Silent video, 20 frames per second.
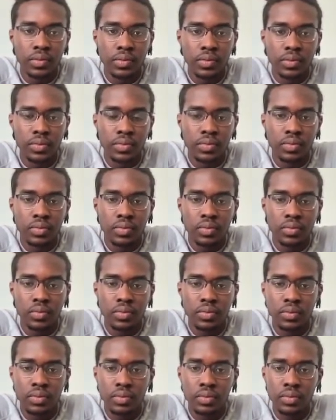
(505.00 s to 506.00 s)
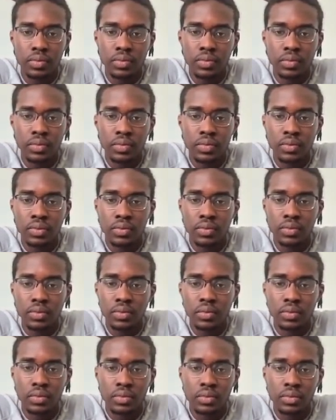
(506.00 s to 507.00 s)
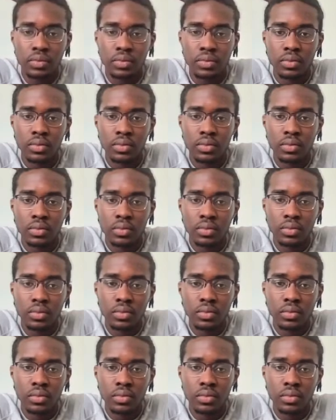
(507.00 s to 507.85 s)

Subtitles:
This person isn't speaking.